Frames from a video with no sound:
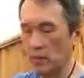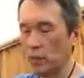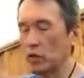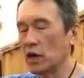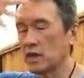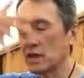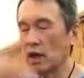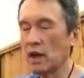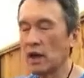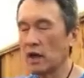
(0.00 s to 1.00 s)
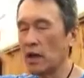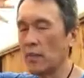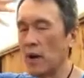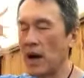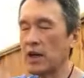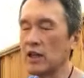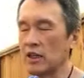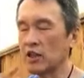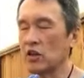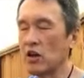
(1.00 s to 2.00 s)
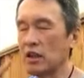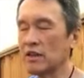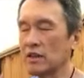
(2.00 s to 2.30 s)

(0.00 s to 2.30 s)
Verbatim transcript: put a, a, a body is solid